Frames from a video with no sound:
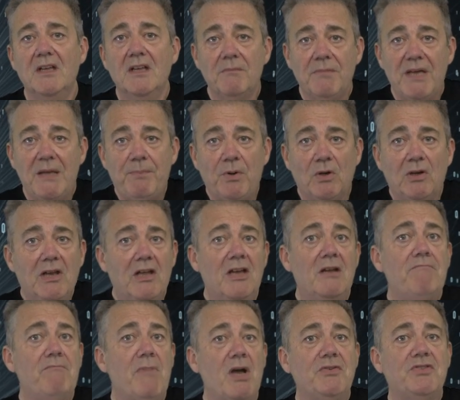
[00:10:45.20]
People
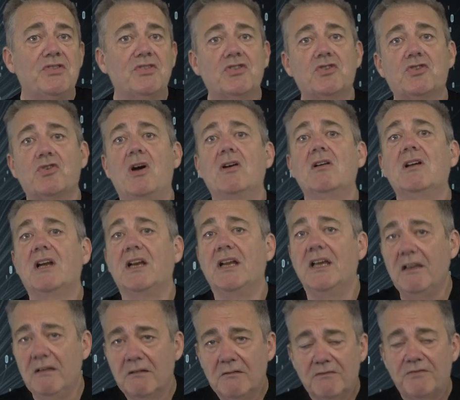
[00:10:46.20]
learn most
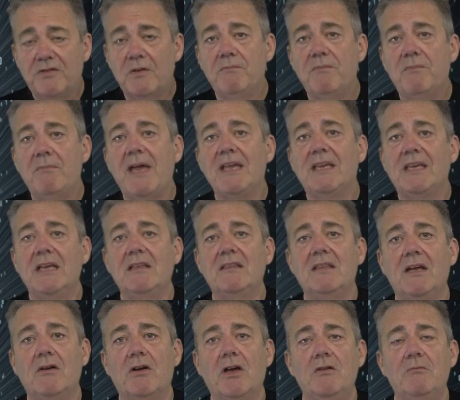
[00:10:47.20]
strongly from making
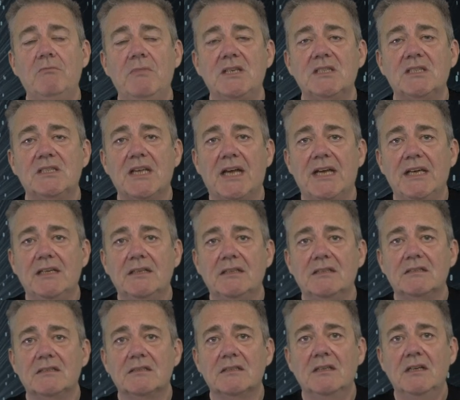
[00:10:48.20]
their own
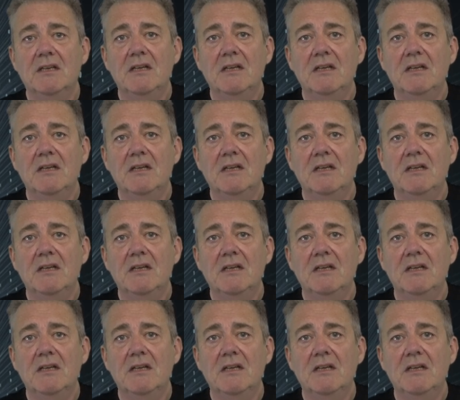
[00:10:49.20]
mistakes.